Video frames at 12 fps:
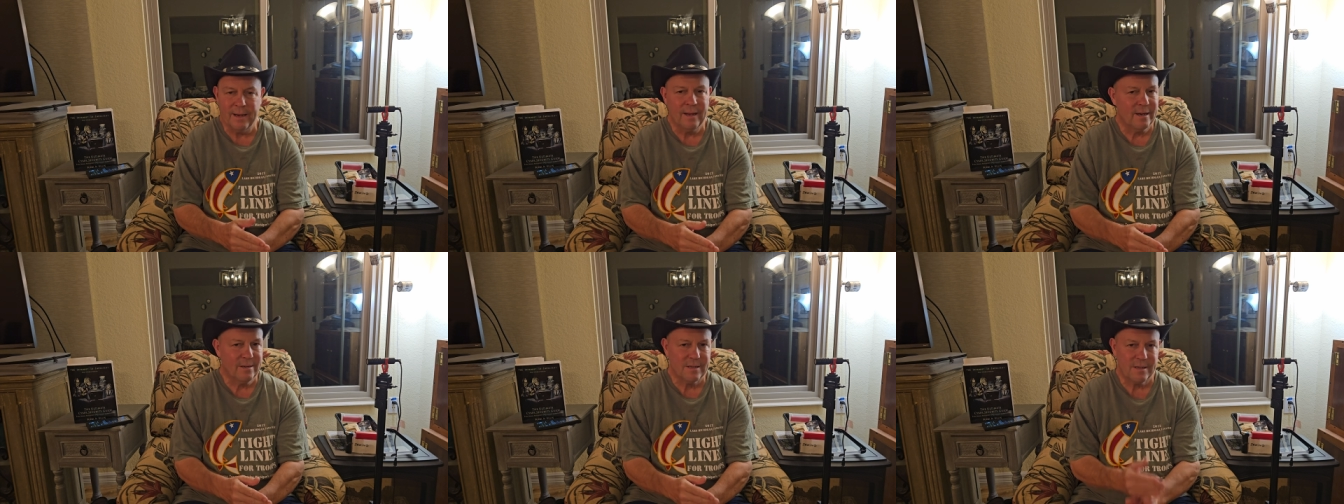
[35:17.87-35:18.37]
And
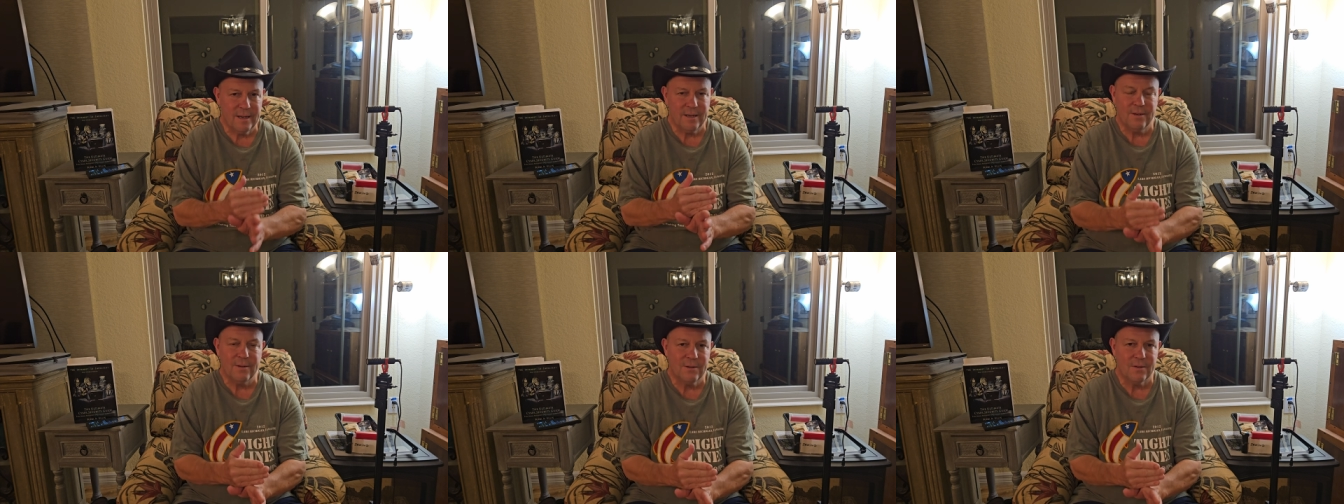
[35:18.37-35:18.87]
I
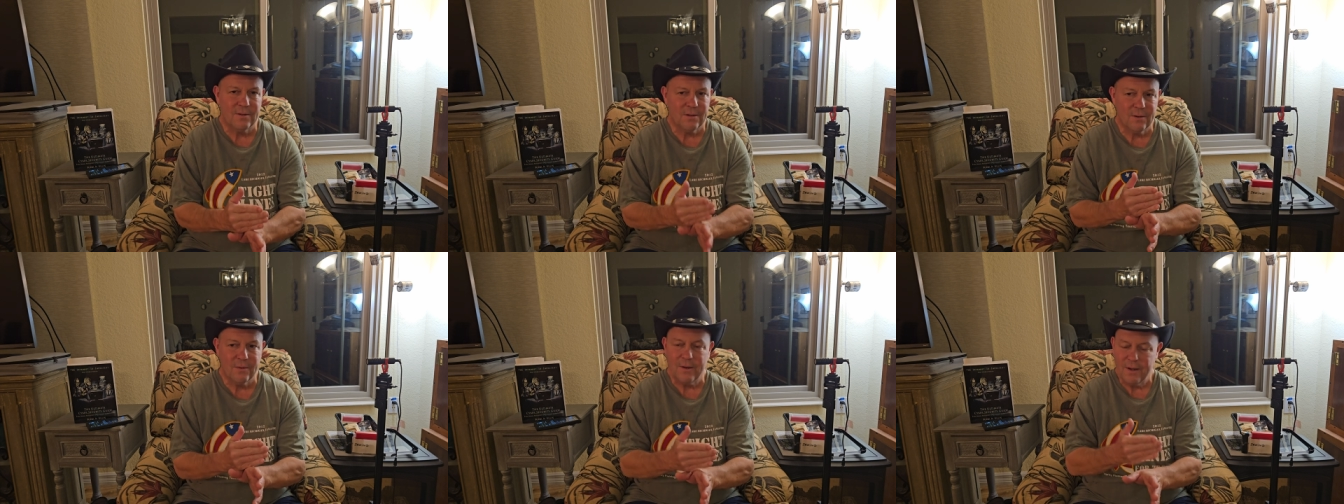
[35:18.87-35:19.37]
understand you do
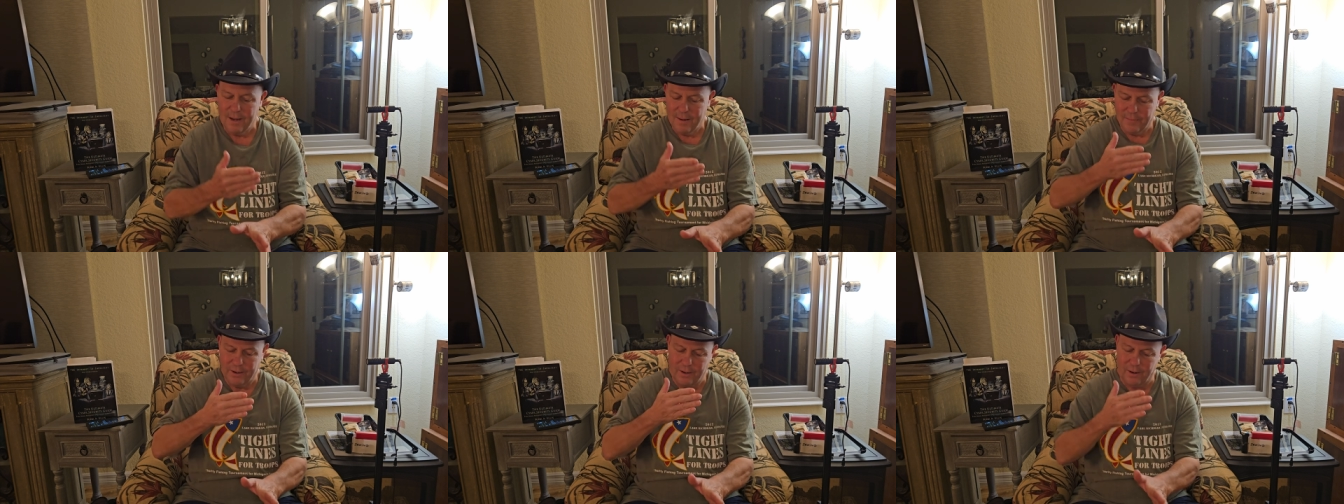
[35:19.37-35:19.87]
too,
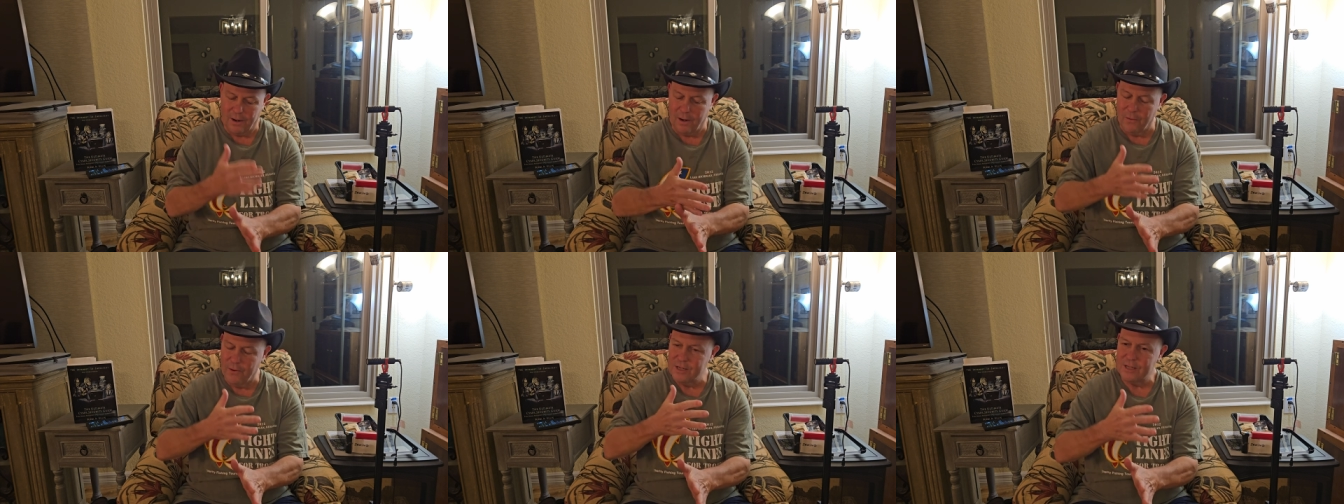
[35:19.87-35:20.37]
but
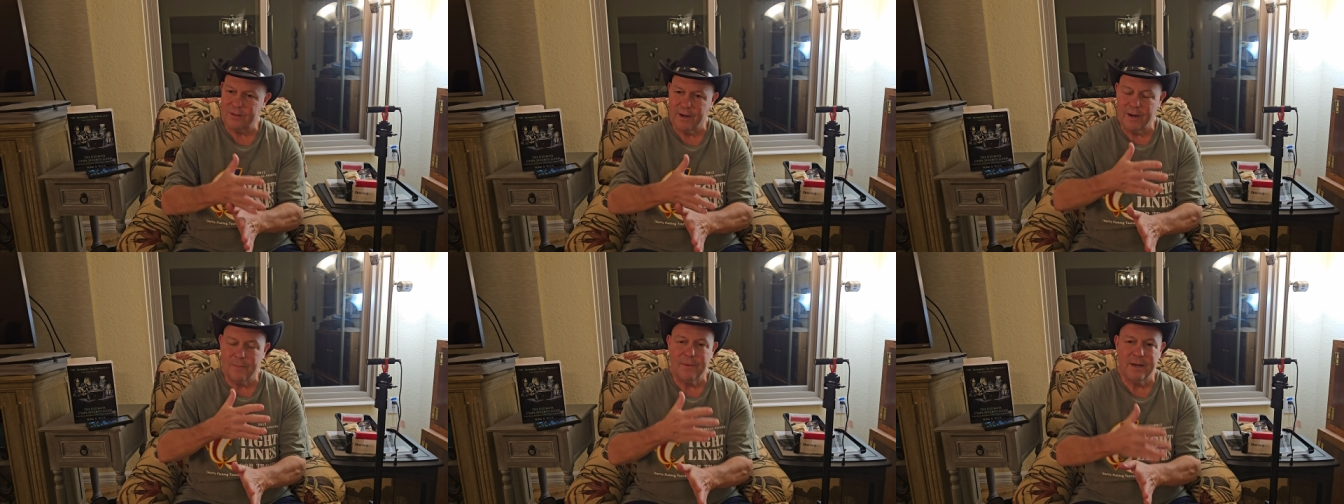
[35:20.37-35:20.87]
always
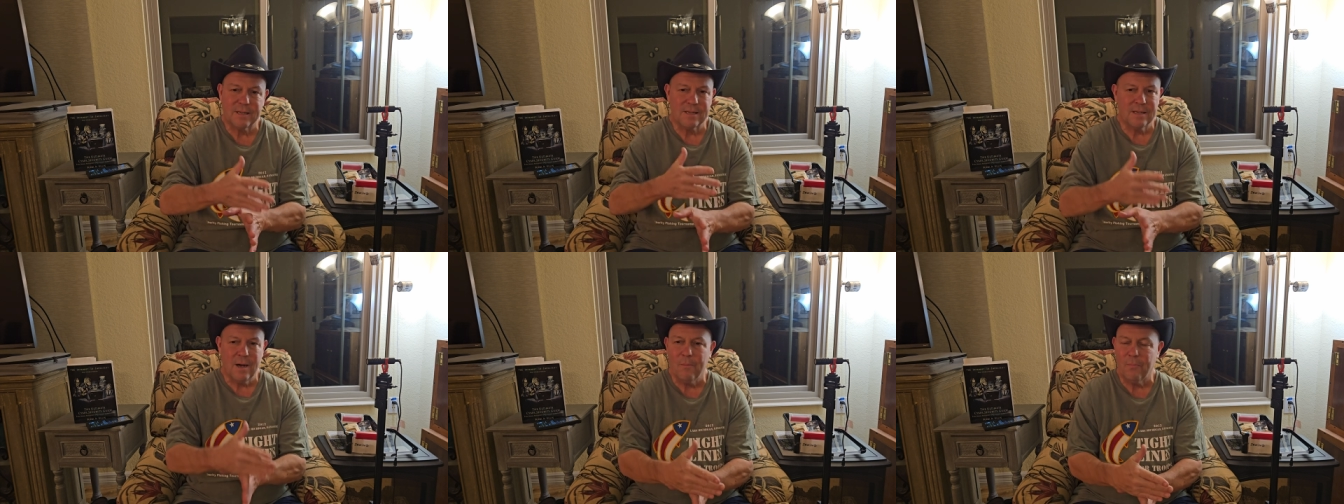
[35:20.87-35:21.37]
try to make
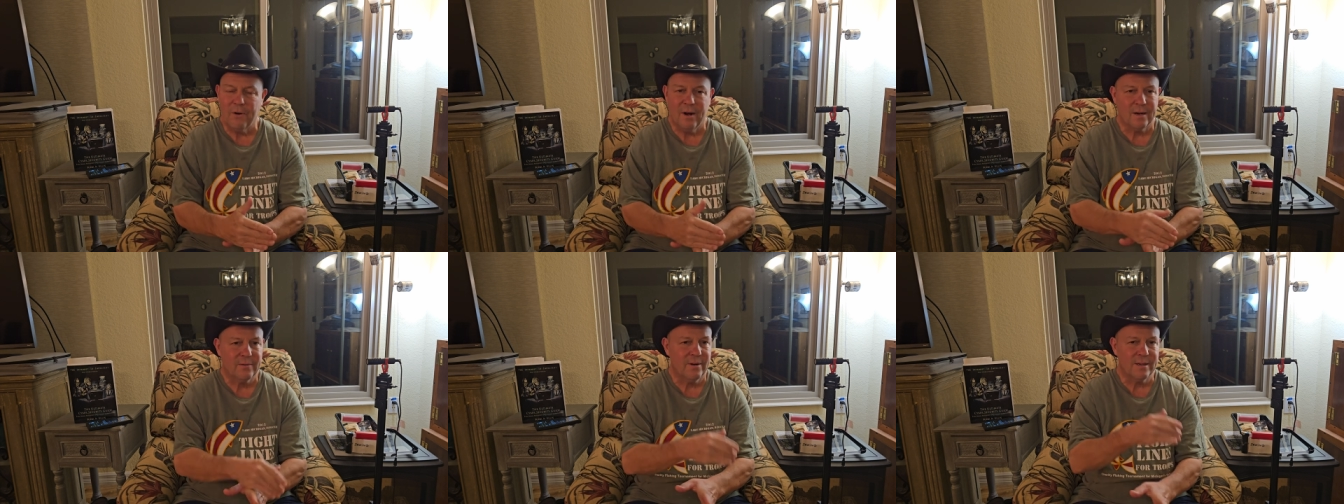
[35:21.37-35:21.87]
some
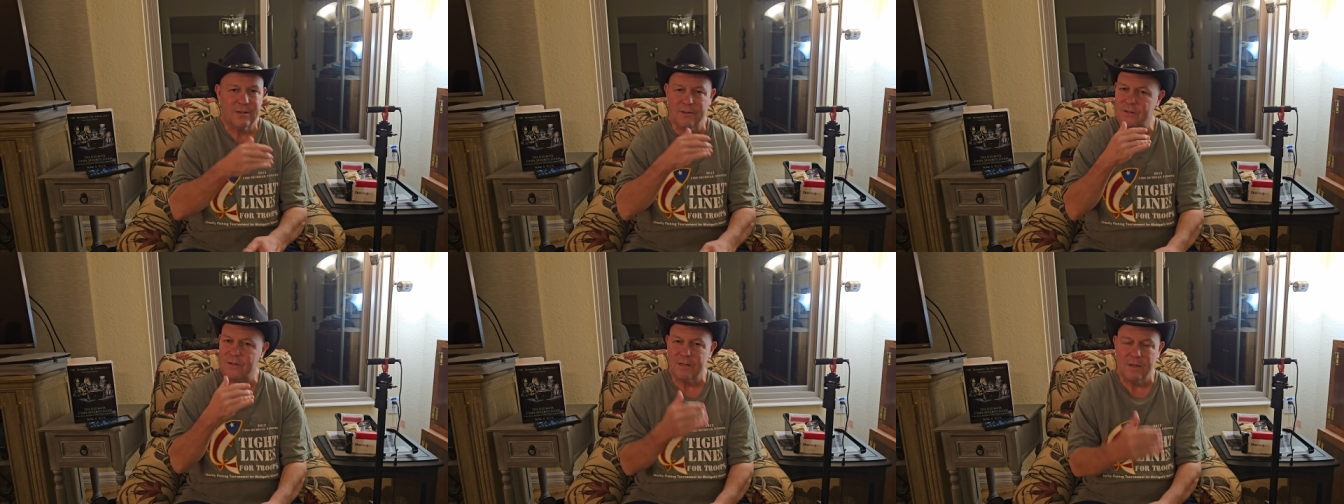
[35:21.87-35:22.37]
progress
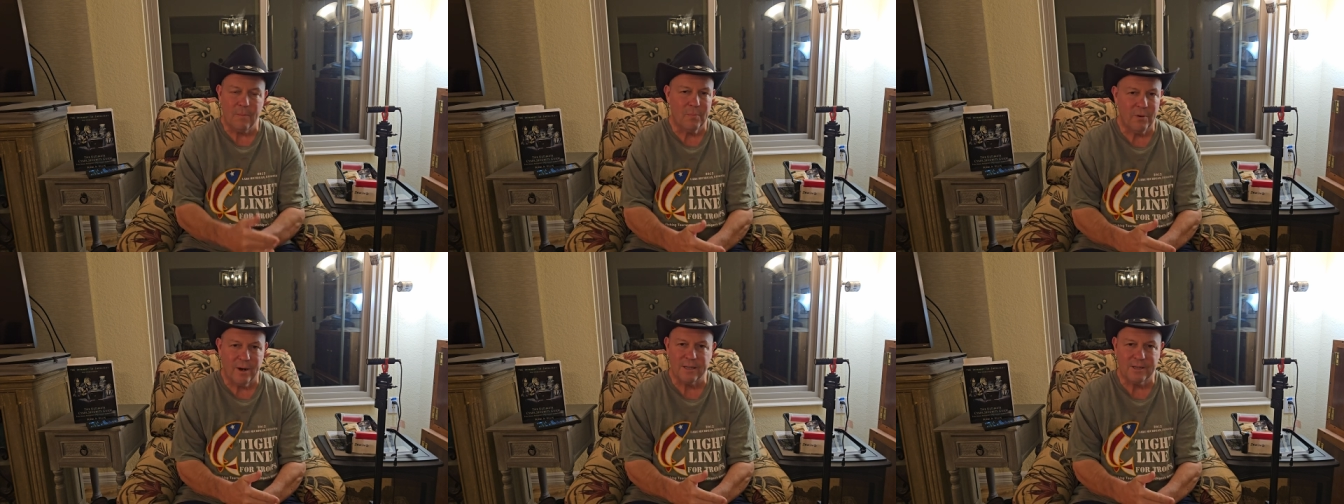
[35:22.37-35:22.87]
on some
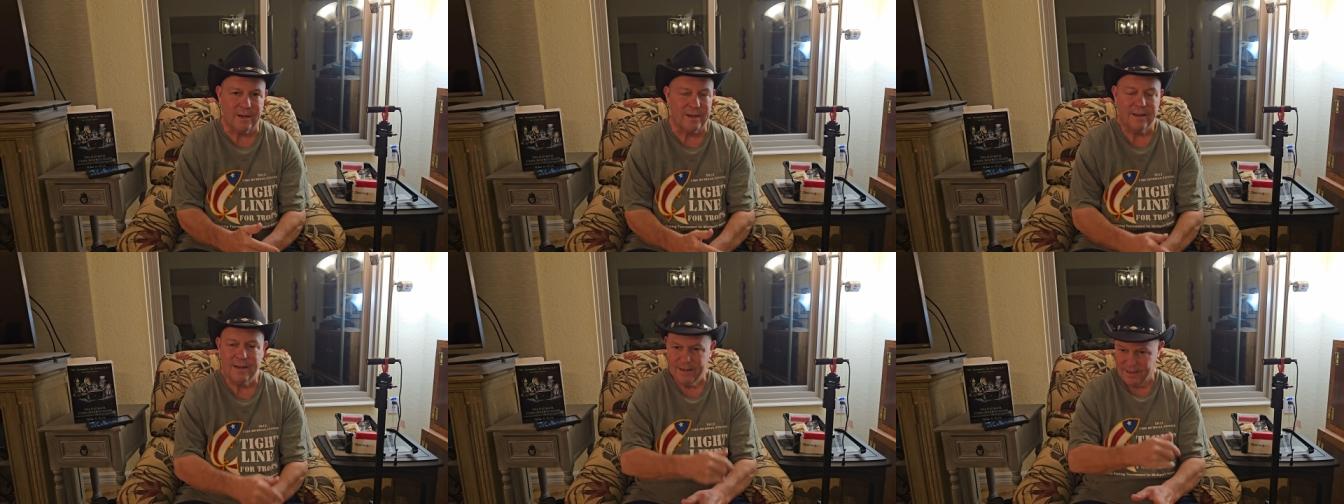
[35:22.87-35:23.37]

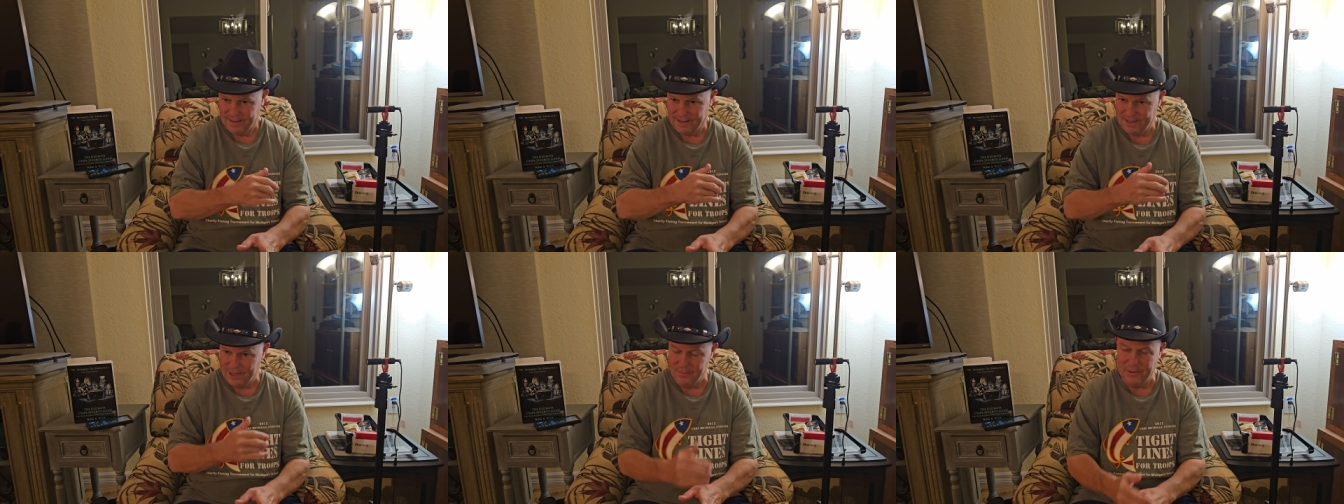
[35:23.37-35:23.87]
project
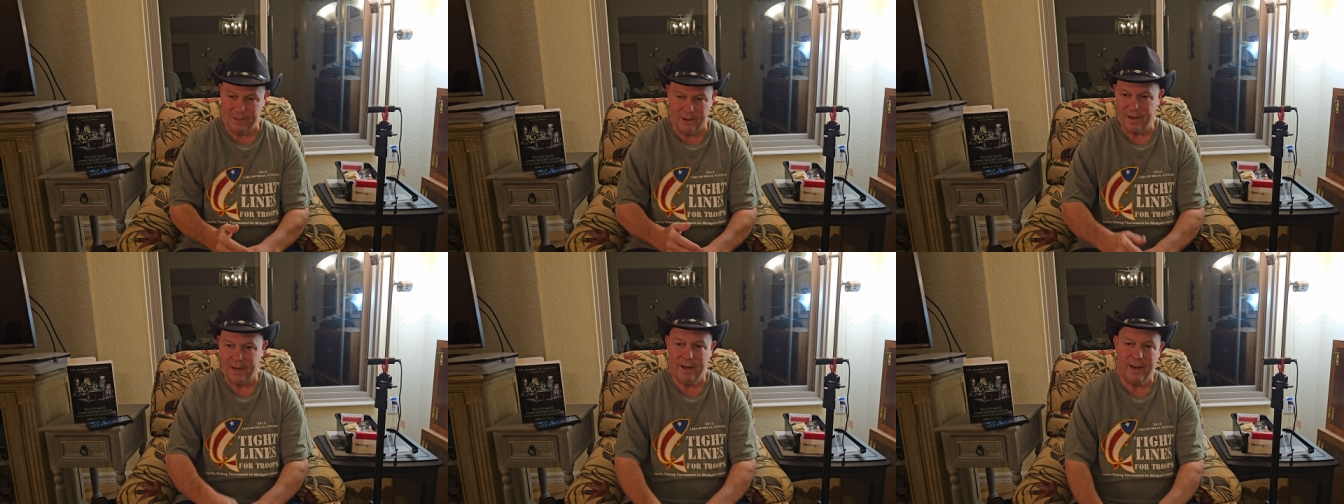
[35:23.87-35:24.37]
that you've been
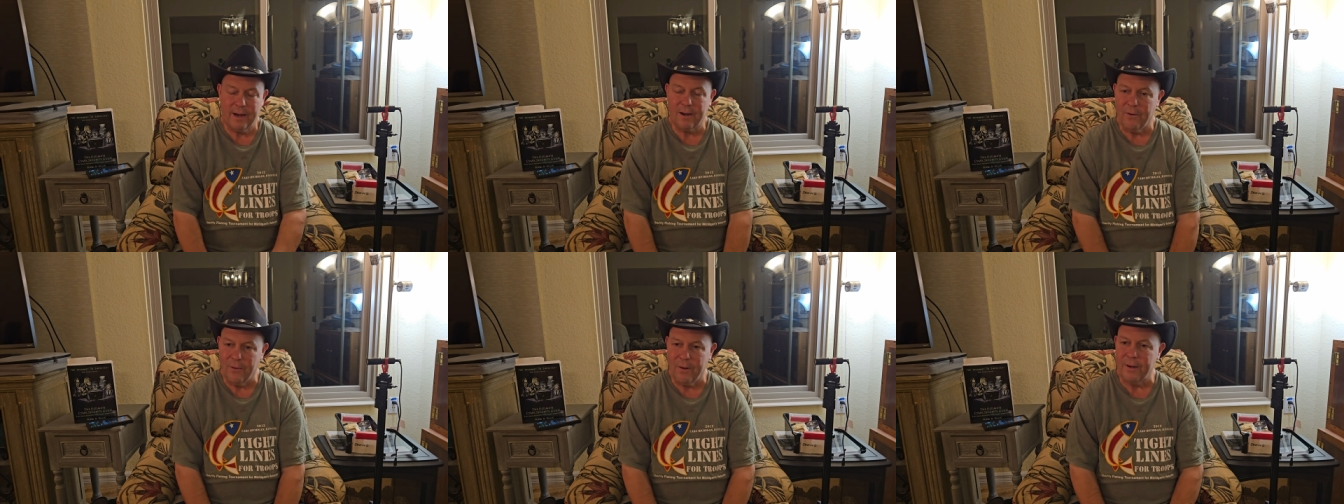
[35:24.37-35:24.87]
looking at
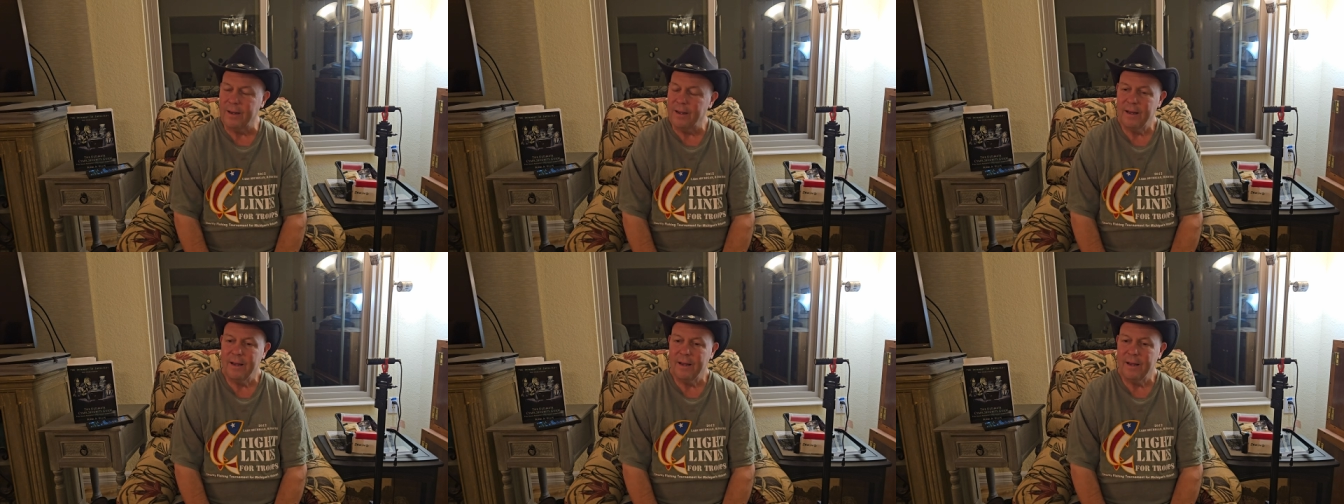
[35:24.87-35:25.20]
going,